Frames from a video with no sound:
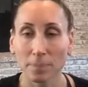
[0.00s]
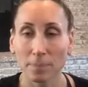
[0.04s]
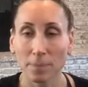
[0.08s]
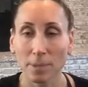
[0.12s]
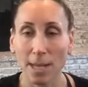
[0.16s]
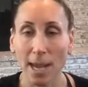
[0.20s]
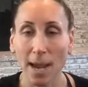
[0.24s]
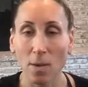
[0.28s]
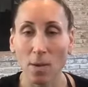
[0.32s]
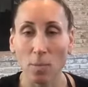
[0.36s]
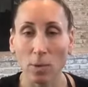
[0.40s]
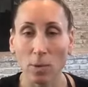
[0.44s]

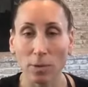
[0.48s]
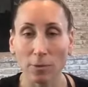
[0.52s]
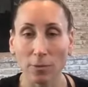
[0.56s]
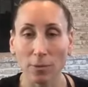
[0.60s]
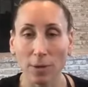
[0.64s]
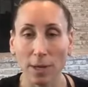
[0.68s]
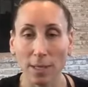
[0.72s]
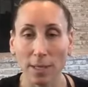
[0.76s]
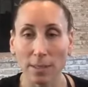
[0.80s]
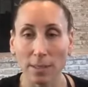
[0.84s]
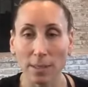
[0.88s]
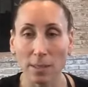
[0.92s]
Downward
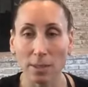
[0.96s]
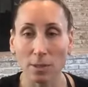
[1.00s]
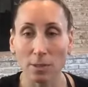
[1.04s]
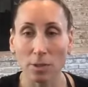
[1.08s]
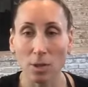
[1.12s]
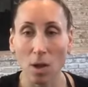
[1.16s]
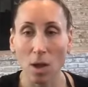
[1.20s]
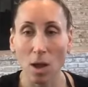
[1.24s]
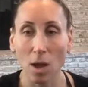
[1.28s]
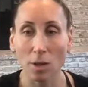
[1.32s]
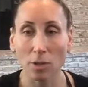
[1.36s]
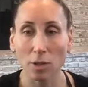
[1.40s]
facing
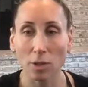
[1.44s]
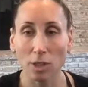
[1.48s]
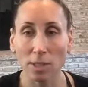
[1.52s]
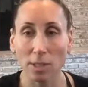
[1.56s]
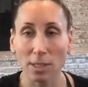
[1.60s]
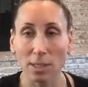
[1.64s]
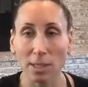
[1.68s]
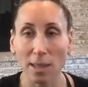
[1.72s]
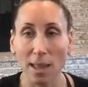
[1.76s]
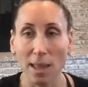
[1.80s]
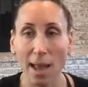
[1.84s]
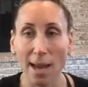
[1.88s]
dog,
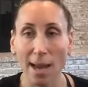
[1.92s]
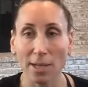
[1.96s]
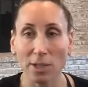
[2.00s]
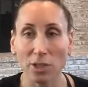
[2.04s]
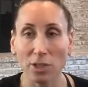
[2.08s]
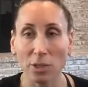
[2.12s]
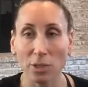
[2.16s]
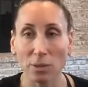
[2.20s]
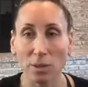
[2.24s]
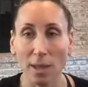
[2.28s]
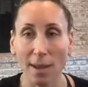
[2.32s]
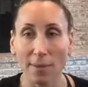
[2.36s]
just slide
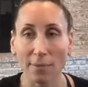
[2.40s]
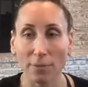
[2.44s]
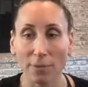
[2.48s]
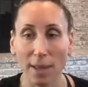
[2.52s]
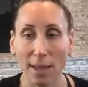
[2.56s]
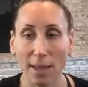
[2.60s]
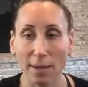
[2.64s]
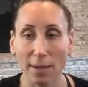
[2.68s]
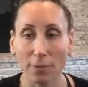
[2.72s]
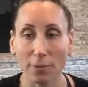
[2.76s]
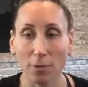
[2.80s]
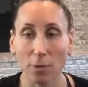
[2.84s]
your left
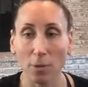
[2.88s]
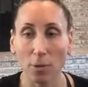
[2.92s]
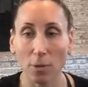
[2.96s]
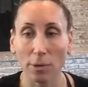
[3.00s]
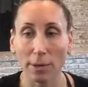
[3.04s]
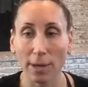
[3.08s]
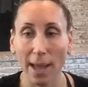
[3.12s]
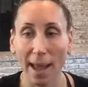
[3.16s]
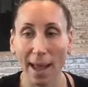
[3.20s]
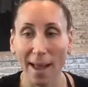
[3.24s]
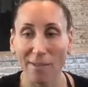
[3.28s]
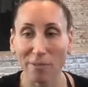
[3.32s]
leg
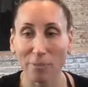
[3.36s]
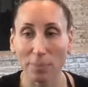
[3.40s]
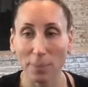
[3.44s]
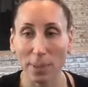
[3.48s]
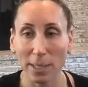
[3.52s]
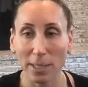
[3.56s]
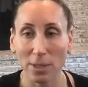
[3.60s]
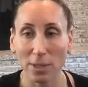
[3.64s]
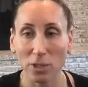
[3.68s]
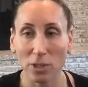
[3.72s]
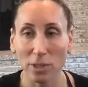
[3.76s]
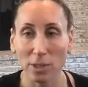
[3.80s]
forward, half
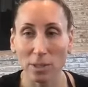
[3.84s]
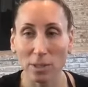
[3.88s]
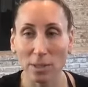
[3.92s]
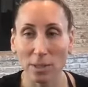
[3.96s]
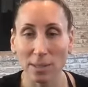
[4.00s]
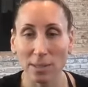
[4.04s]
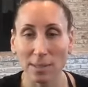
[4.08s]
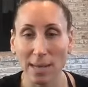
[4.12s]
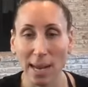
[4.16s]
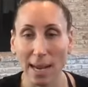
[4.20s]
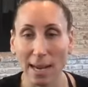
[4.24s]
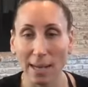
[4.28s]
pigeon,
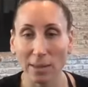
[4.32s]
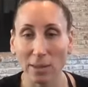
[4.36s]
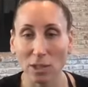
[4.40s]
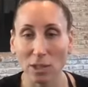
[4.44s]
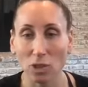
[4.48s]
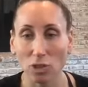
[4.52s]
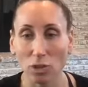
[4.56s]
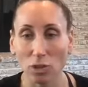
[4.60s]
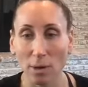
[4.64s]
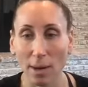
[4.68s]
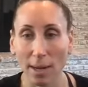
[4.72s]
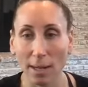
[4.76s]
stay in the
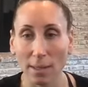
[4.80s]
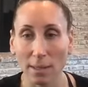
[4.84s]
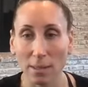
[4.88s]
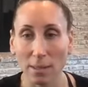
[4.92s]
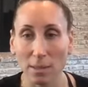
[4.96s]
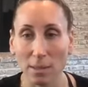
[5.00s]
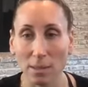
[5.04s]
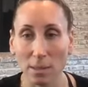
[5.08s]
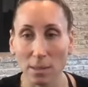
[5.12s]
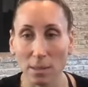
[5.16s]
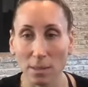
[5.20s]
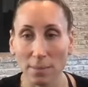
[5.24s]

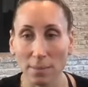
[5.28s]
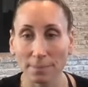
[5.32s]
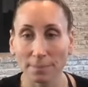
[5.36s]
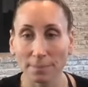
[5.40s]
trance.